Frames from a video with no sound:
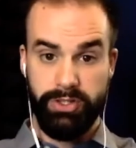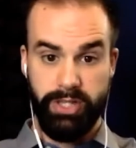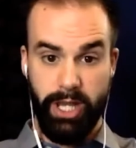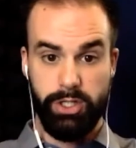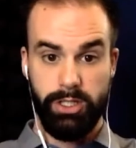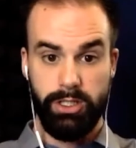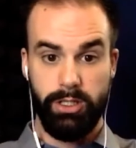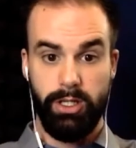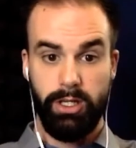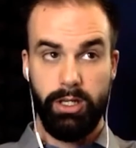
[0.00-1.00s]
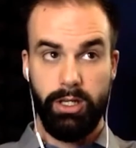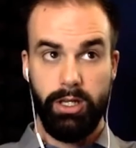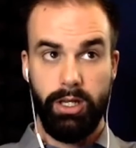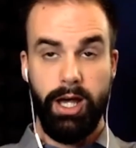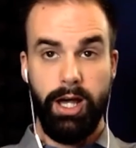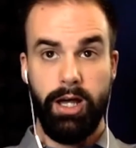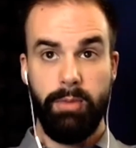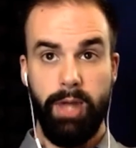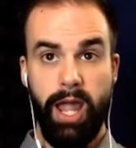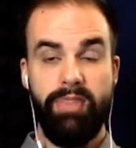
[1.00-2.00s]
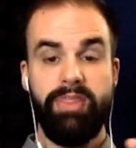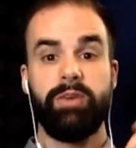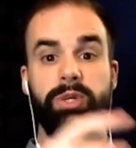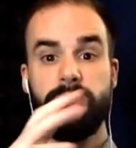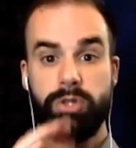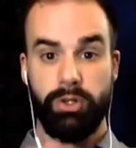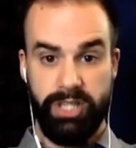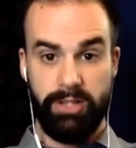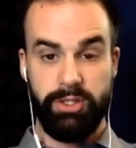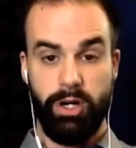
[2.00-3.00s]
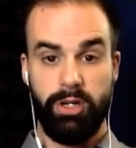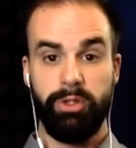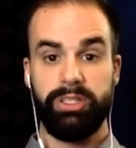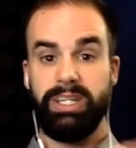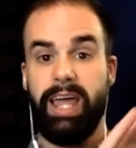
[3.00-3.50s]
section. And then we do the doubts and credibility.